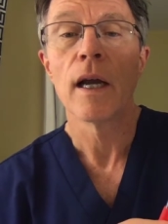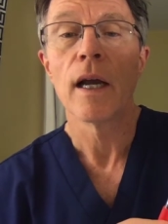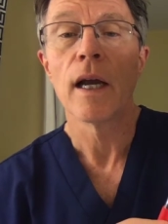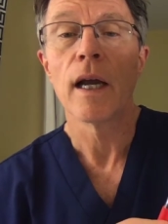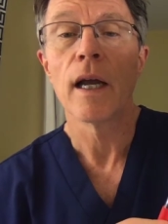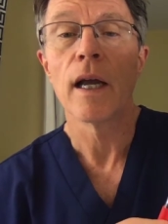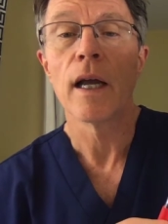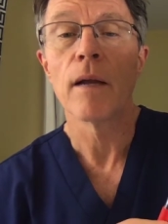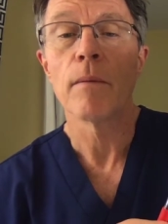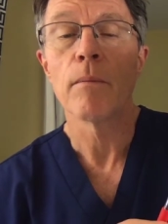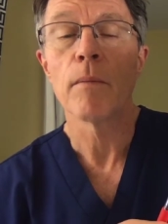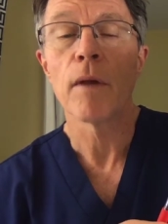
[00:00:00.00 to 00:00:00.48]

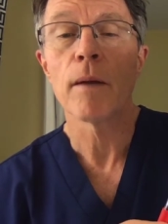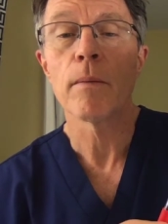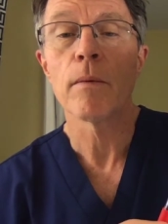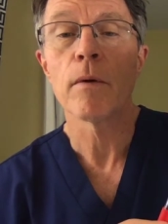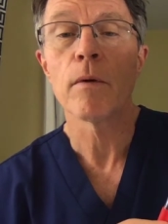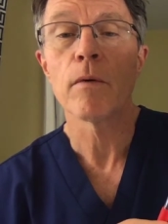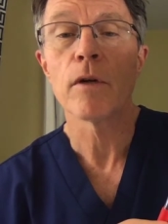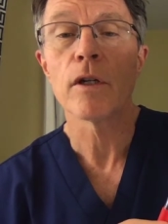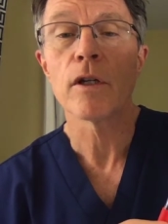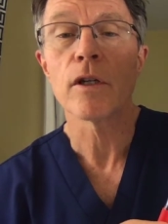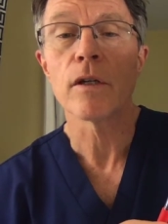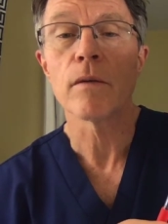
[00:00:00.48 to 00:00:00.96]
And maybe
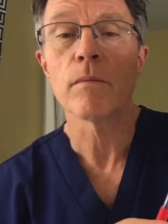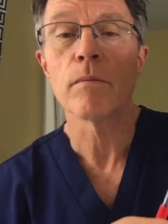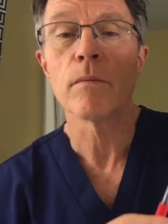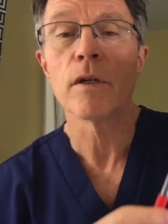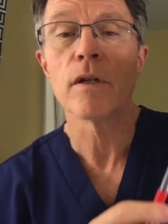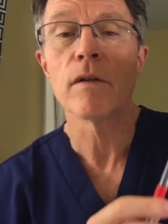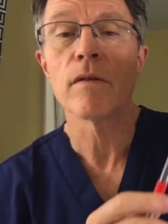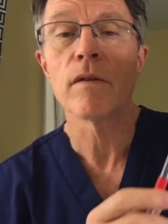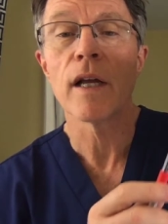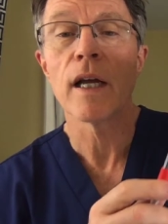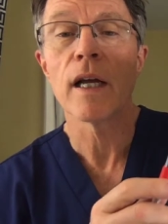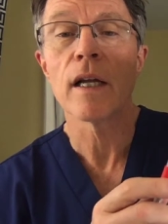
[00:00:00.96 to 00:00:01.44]
we should
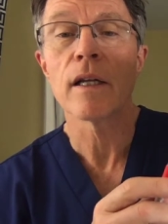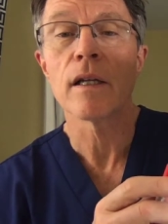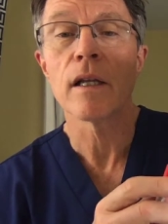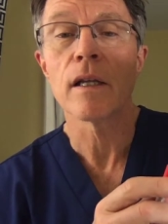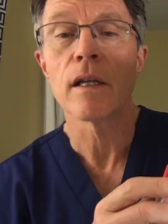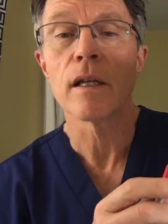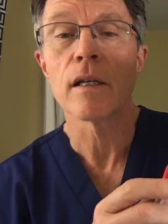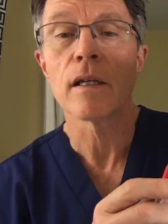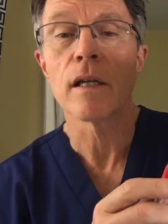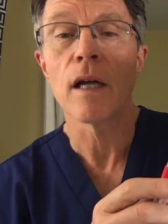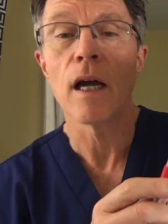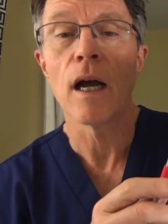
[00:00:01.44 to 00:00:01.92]
move that to
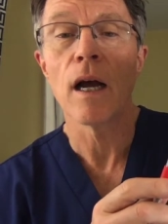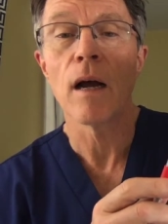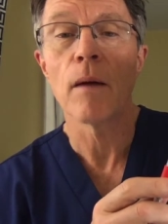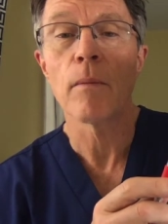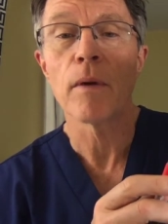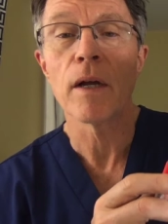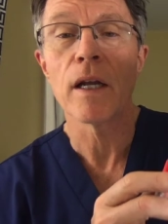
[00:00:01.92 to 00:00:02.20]
the top